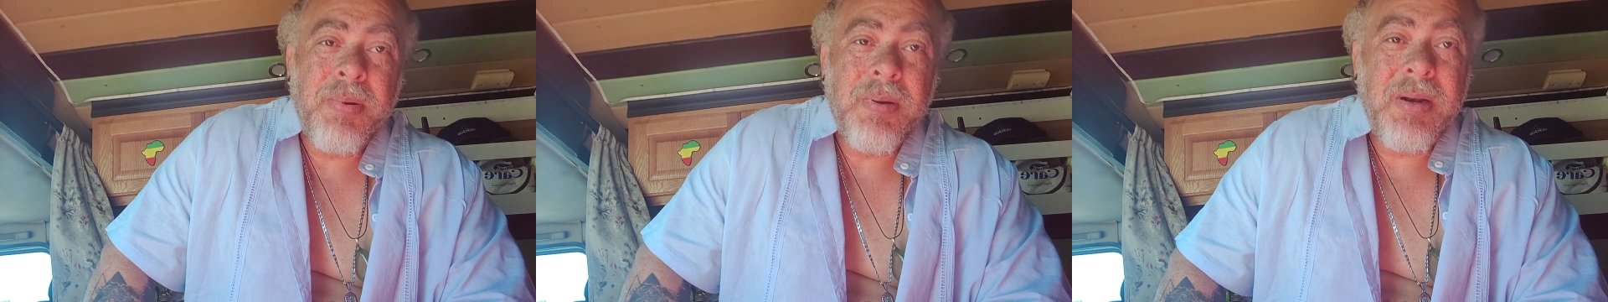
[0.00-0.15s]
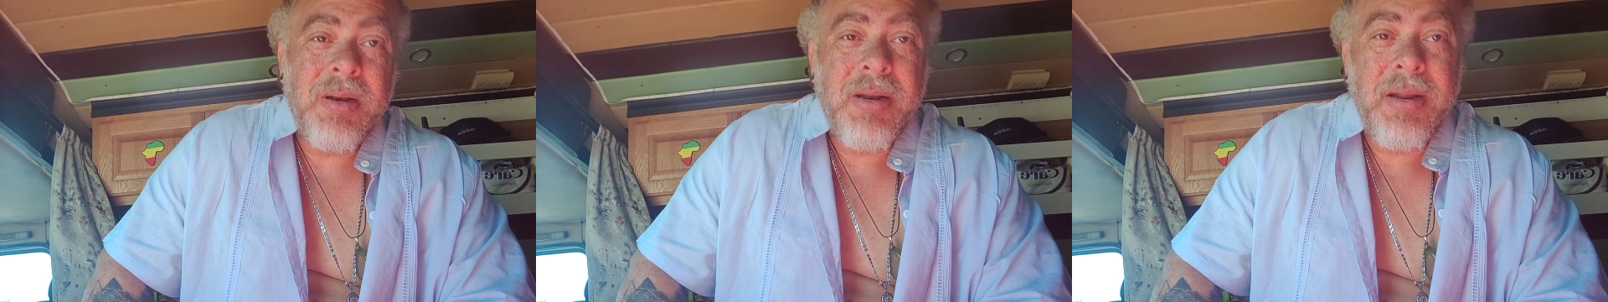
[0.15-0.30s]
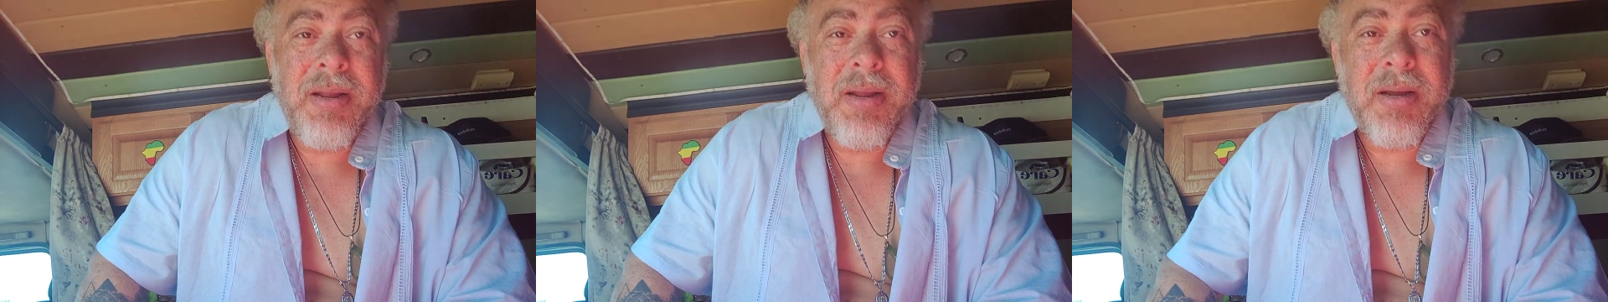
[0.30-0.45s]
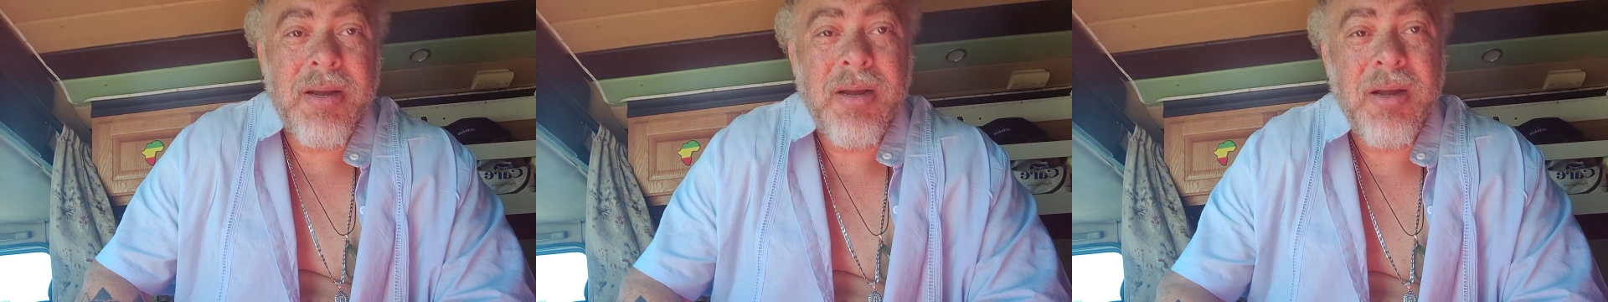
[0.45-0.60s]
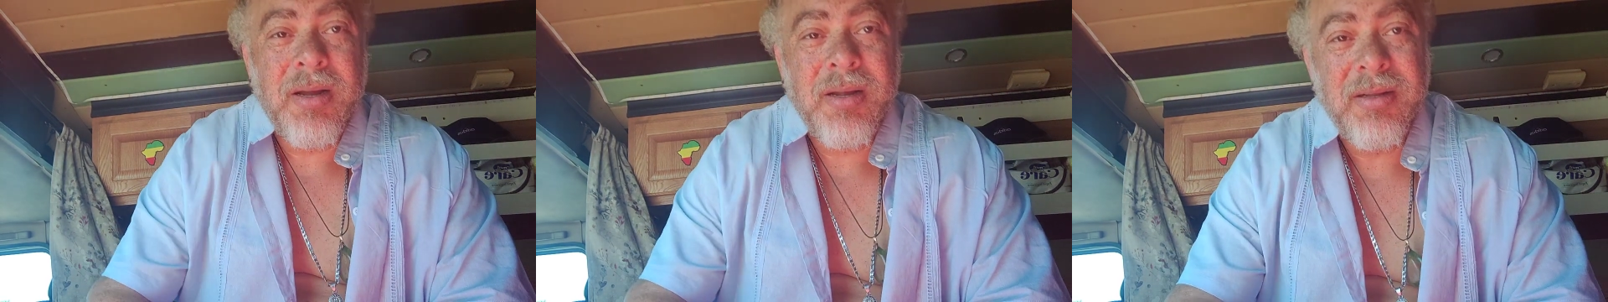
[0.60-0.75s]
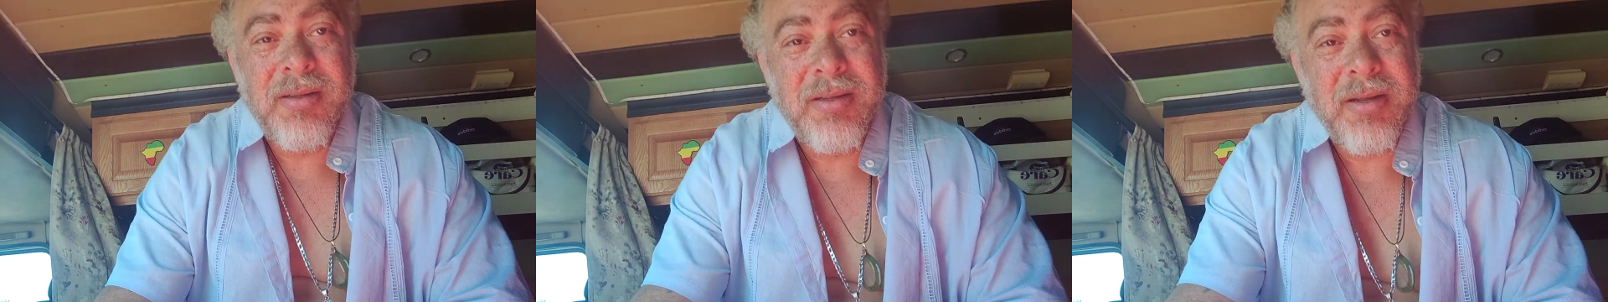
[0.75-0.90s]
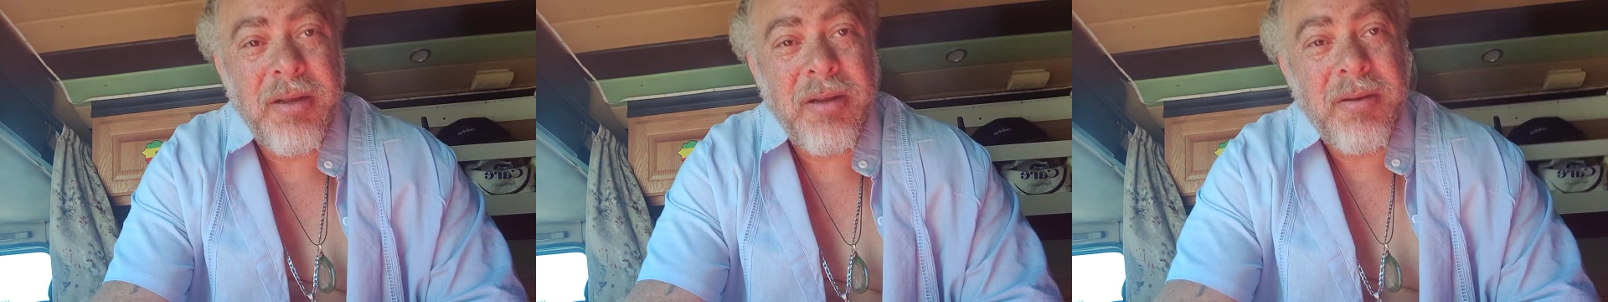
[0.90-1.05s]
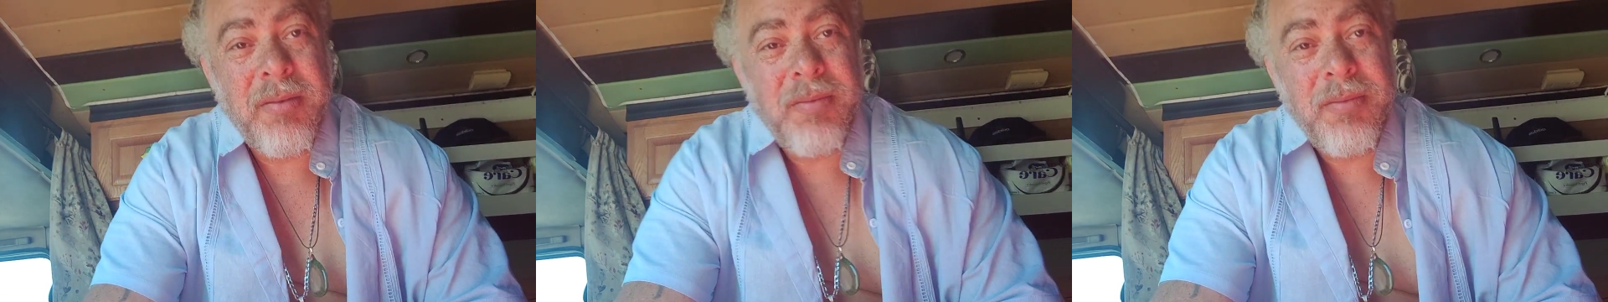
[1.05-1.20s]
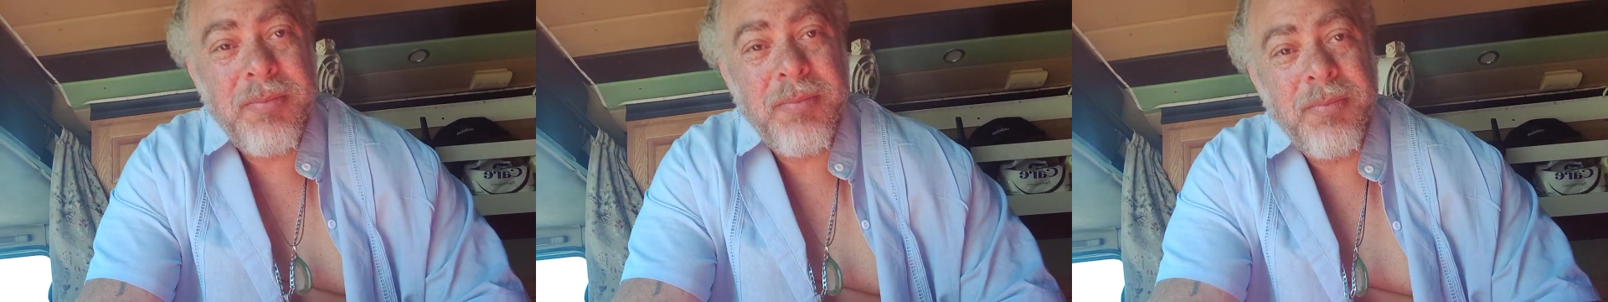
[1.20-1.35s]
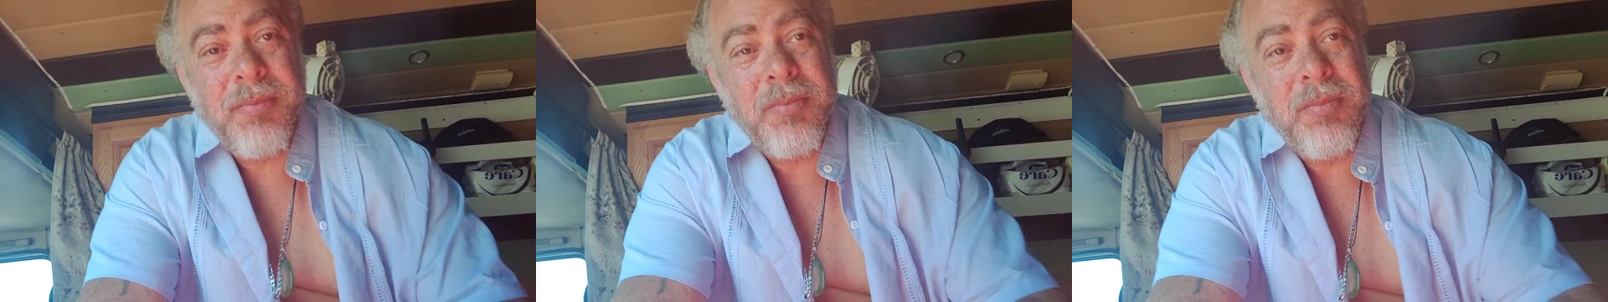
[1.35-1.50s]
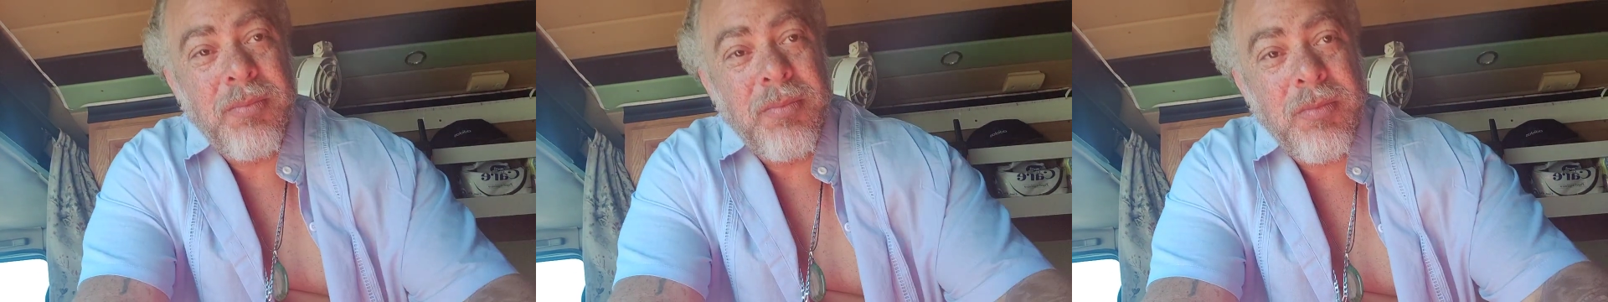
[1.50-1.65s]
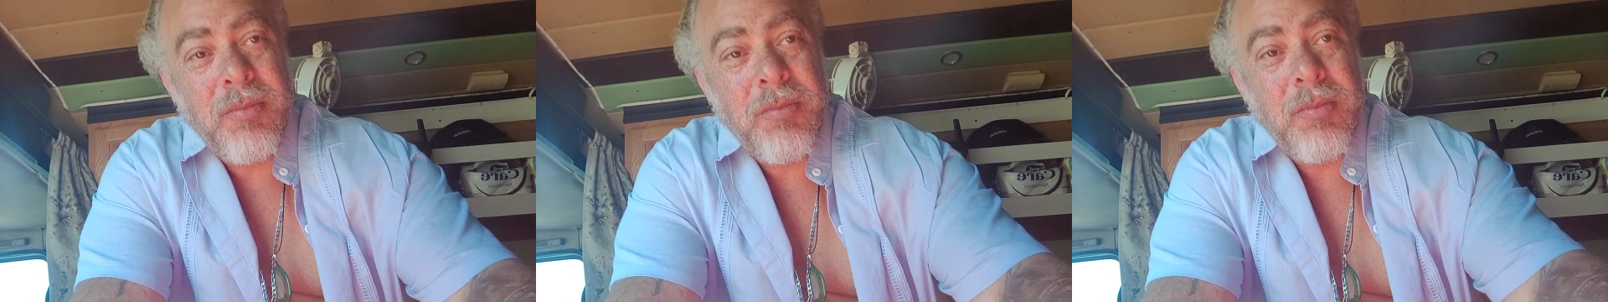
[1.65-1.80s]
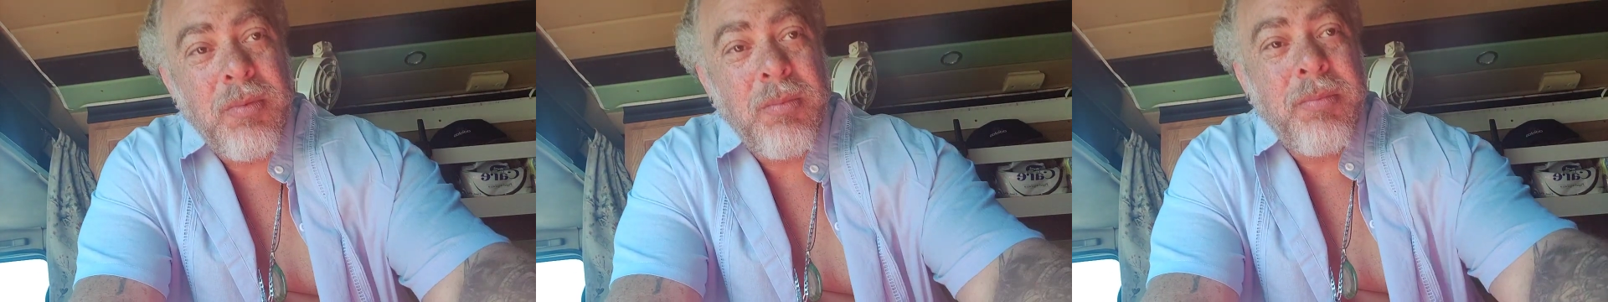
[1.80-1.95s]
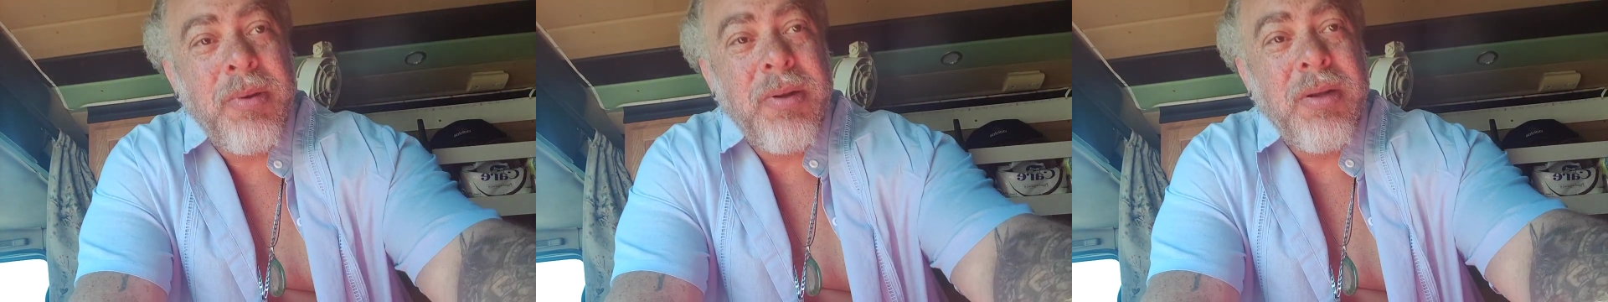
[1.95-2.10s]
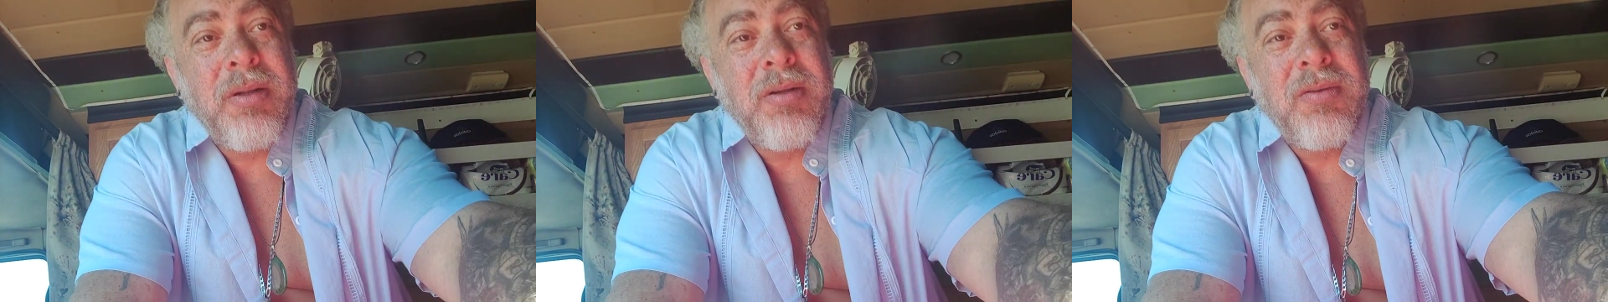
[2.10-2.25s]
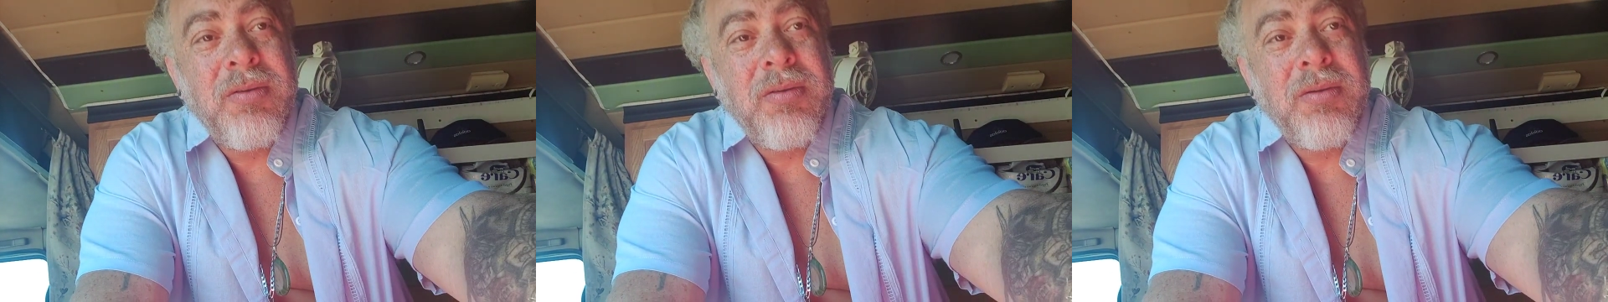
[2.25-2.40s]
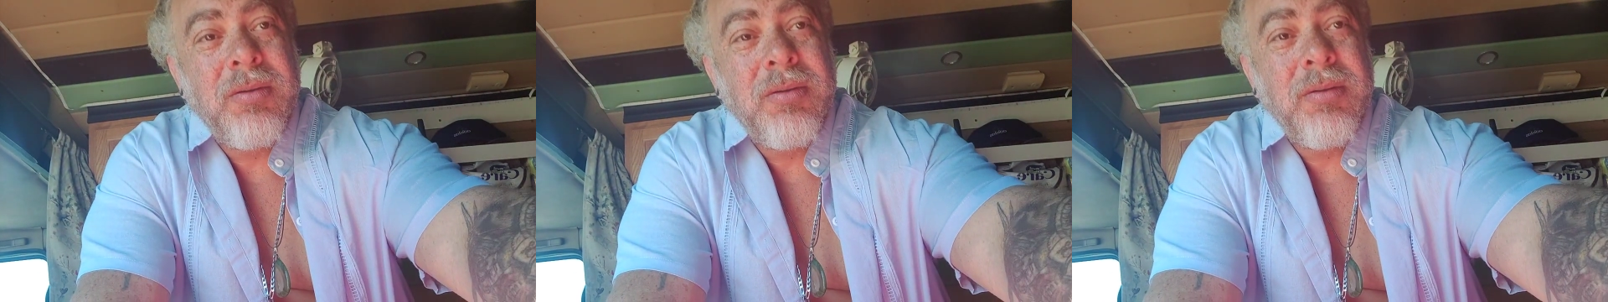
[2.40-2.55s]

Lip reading: putting in content. Peace.